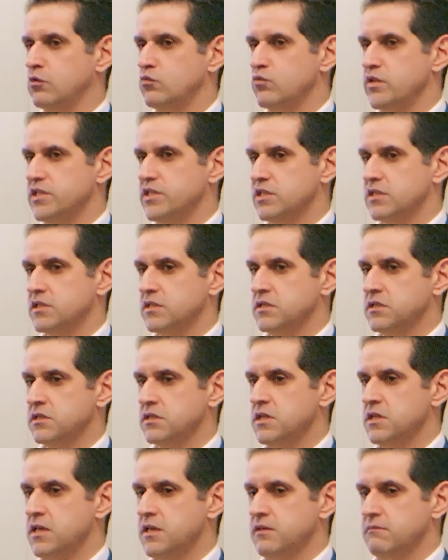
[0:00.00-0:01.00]
reasons,
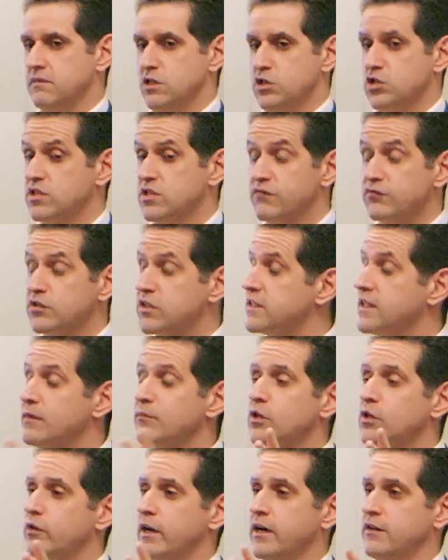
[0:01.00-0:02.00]
and just different
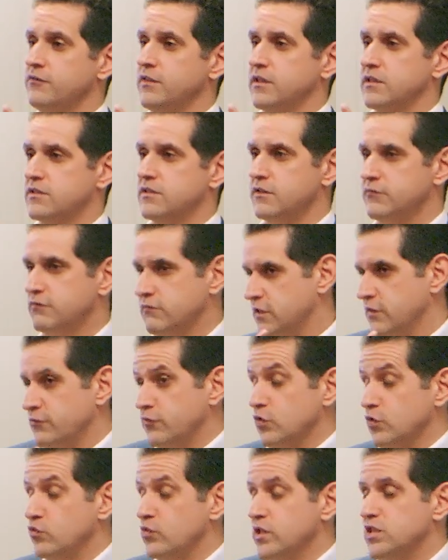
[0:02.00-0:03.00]
demographics,
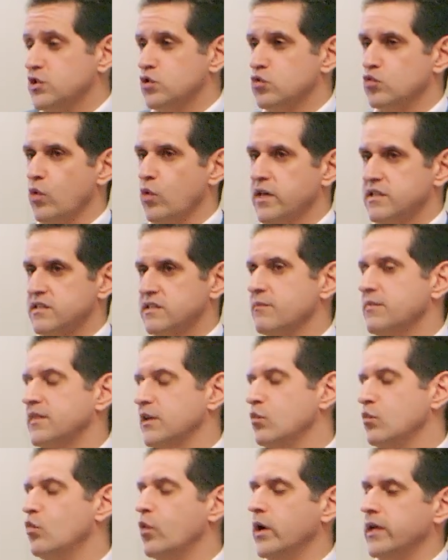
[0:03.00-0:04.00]
different reasons why
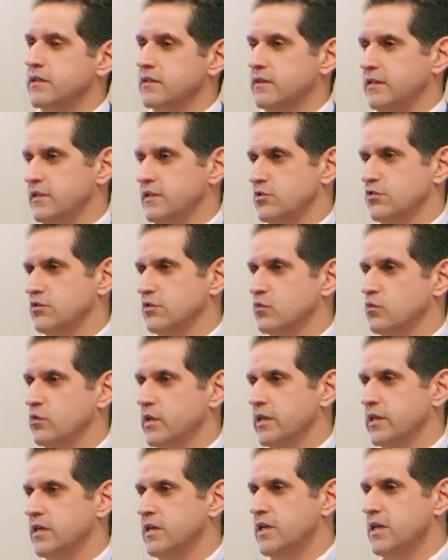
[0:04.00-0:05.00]
something went a certain way.